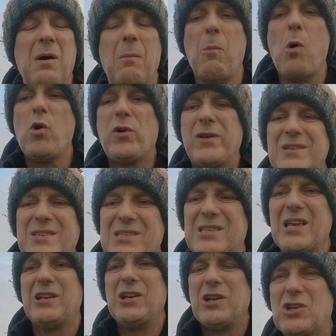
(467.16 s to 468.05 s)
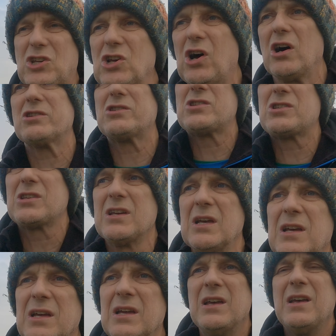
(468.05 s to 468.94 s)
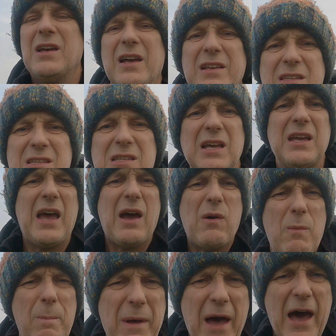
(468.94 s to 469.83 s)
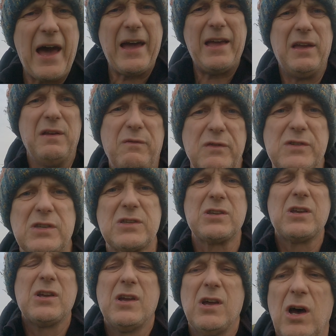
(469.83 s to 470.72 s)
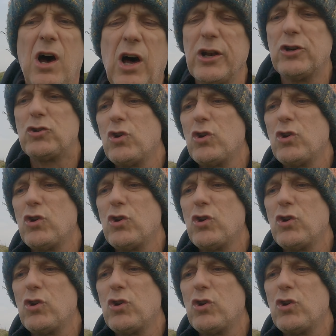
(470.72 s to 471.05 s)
more considered shots and see how it behaves on a